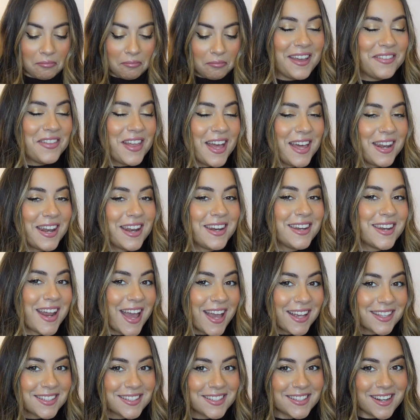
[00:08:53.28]
And then
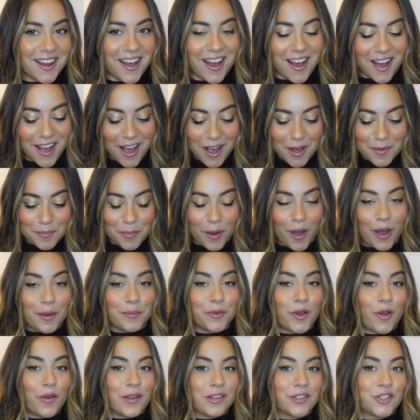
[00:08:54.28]
next up,
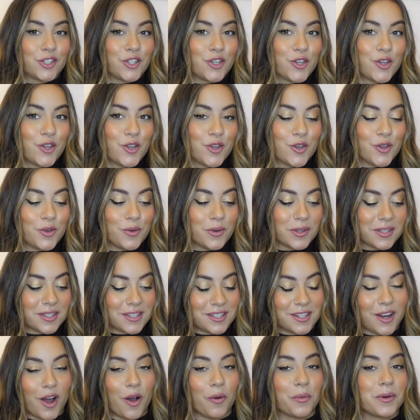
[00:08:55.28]
I'm going to
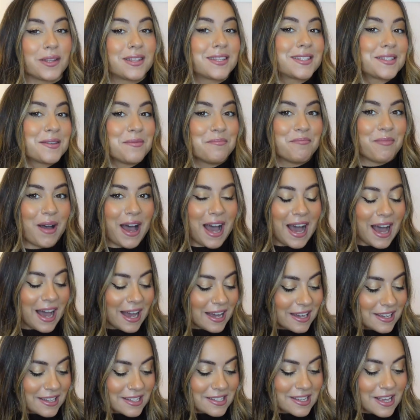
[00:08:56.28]
start with some
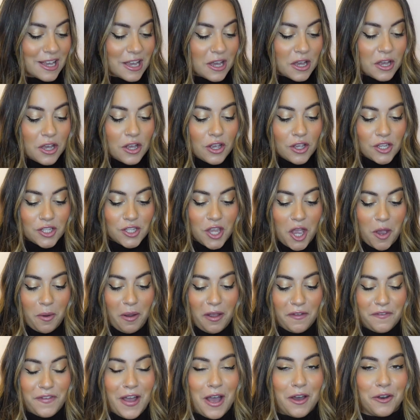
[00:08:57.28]
bags. So
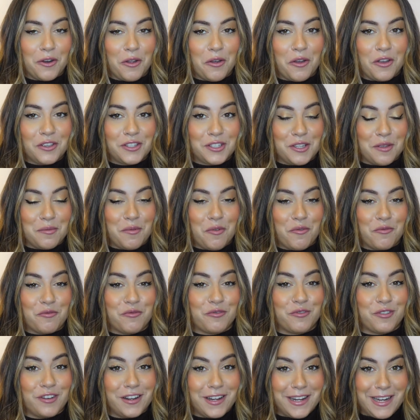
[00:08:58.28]
I found
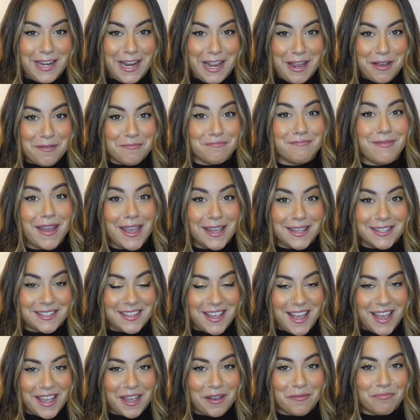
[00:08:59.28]
some really
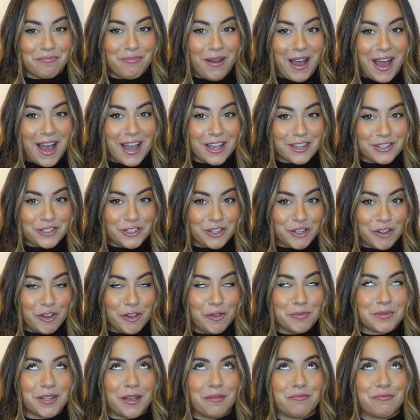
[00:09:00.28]
amazing bag dupes.